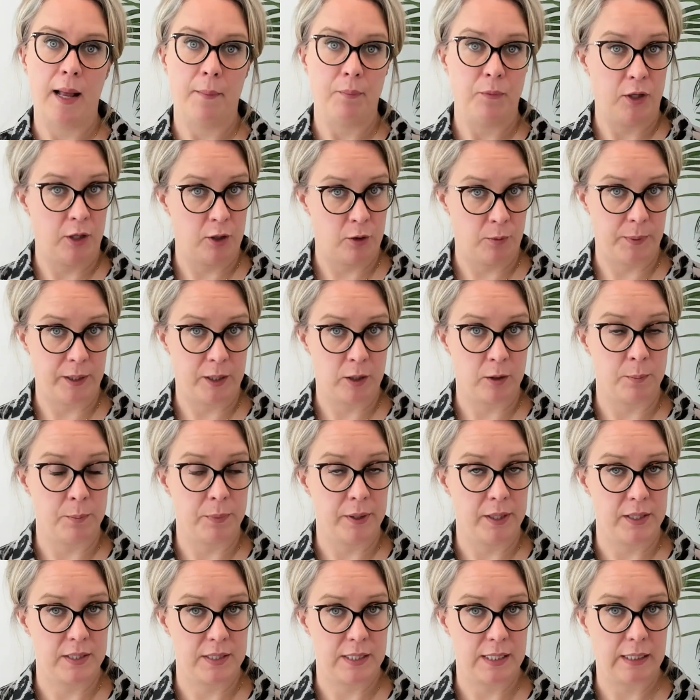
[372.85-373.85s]
You could become
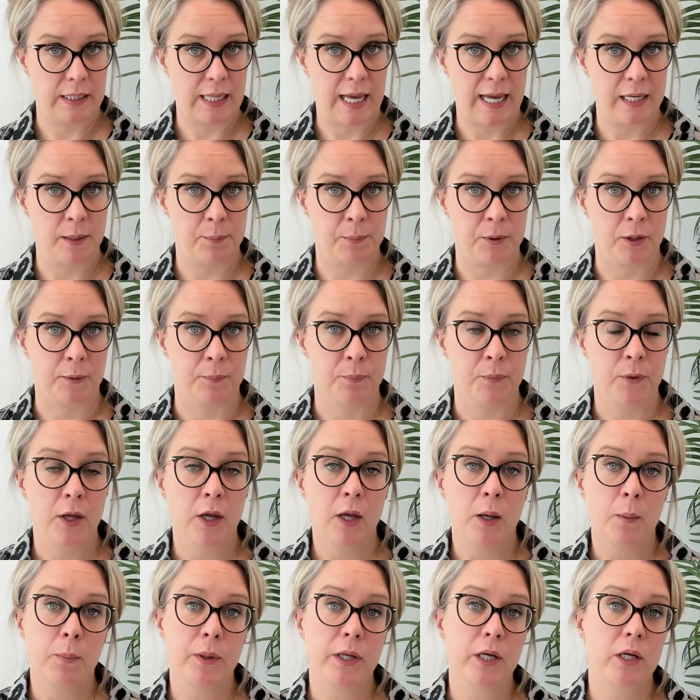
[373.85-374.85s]
personally liable,
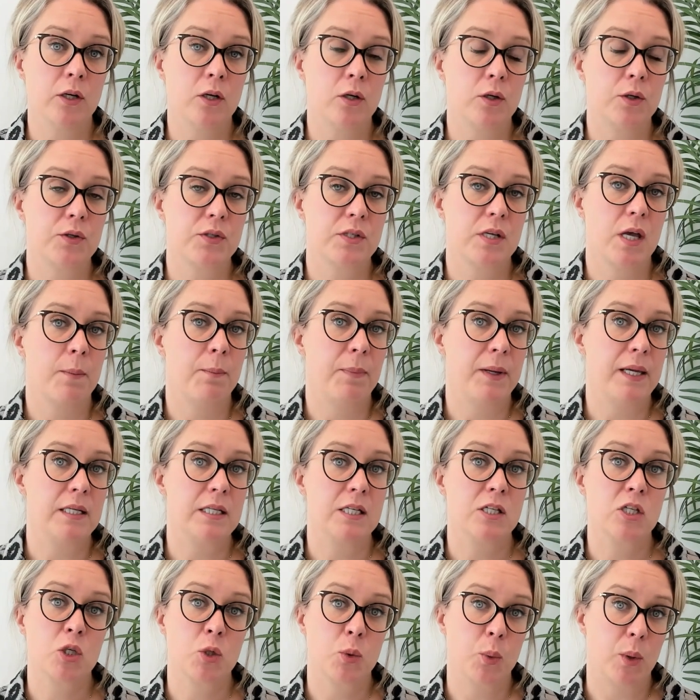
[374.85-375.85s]
but you could also be
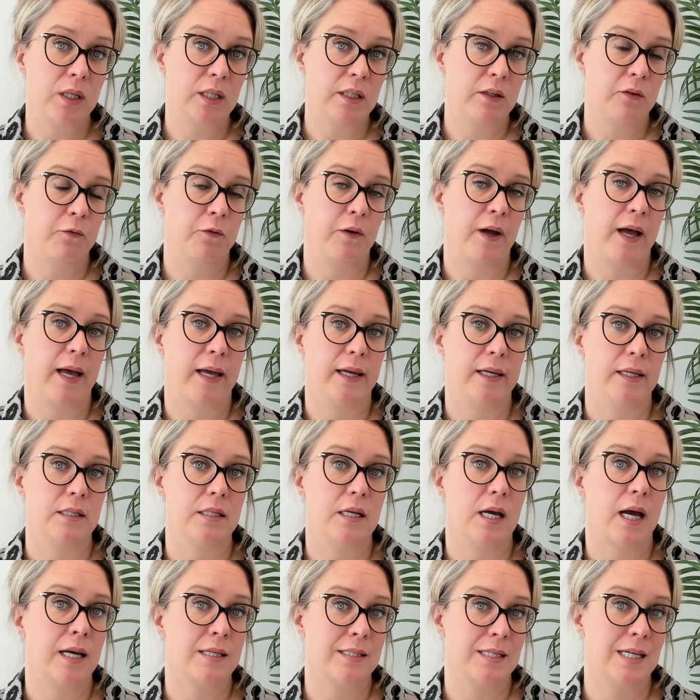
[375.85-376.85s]

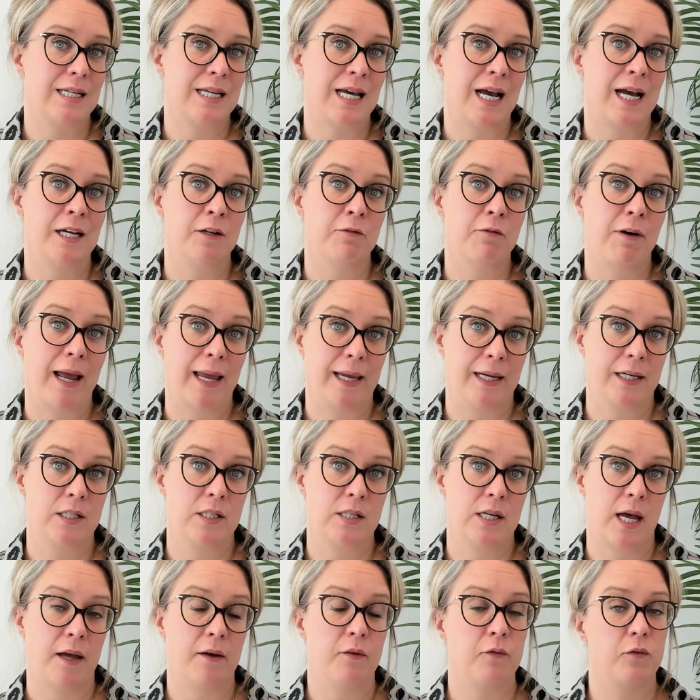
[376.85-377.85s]
disqualified as a
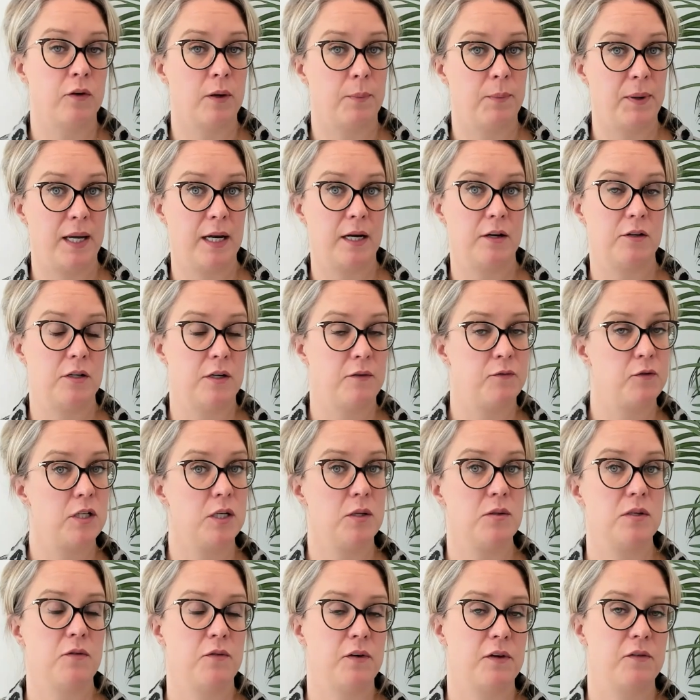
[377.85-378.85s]
director for a period of
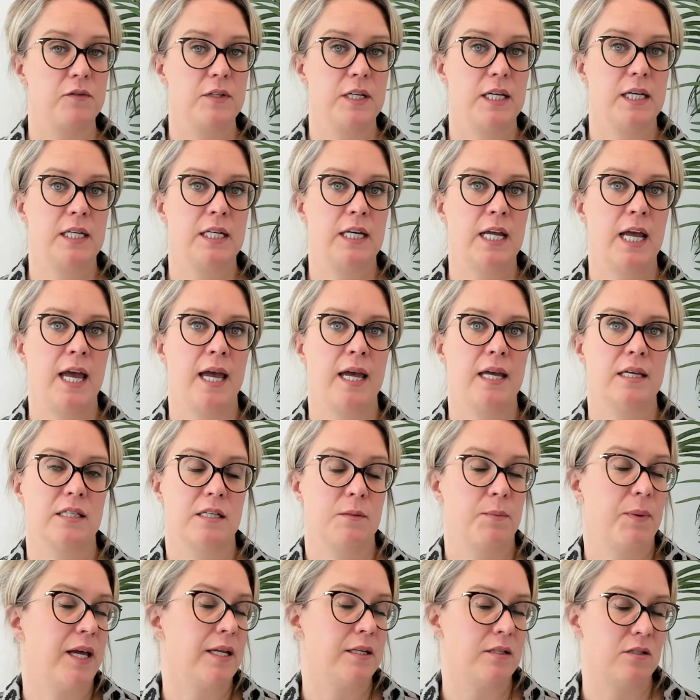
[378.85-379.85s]
2 to 15 years,
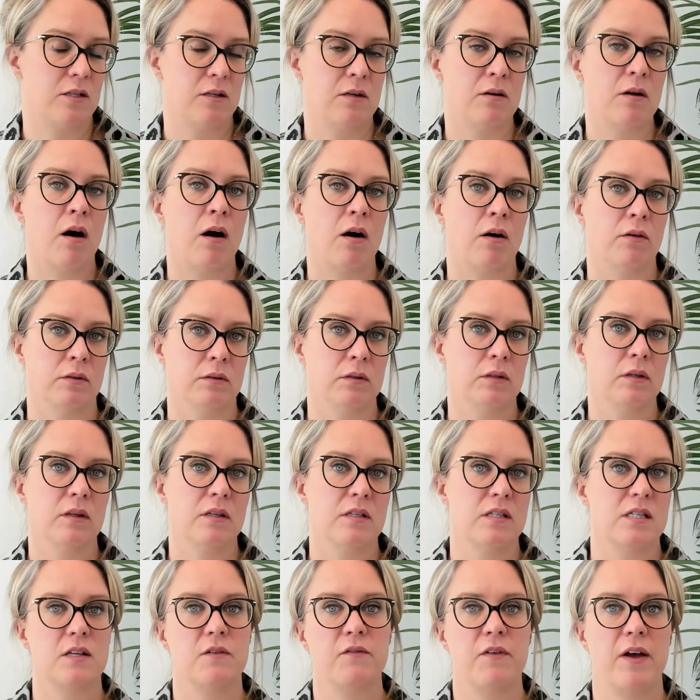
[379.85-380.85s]
depending on
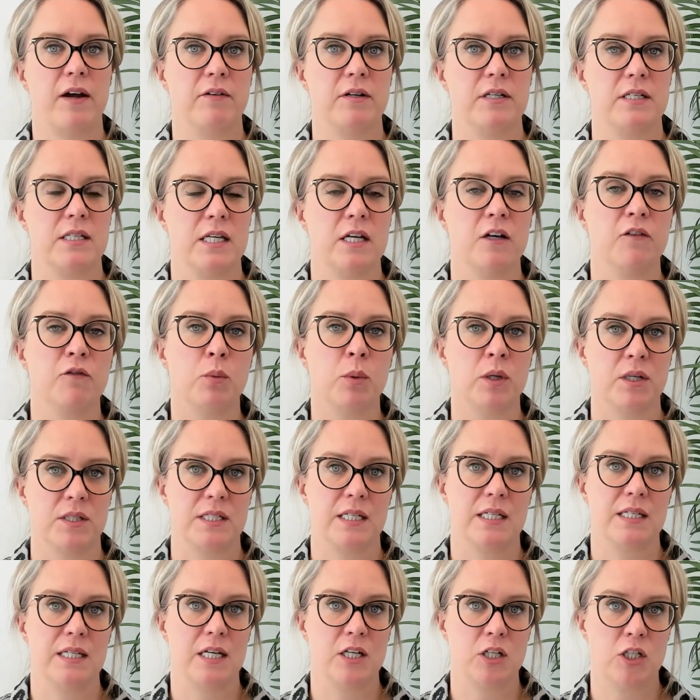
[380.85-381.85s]
the severity of
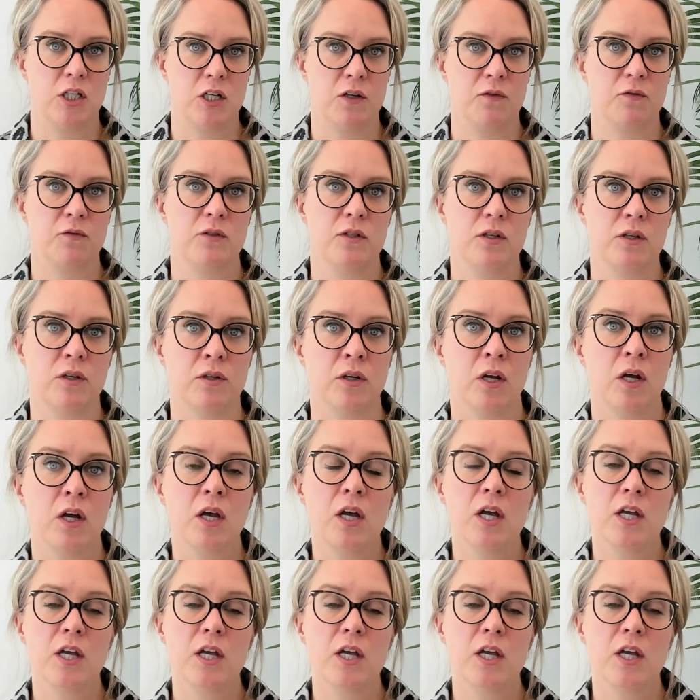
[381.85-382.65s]
what it is you've done.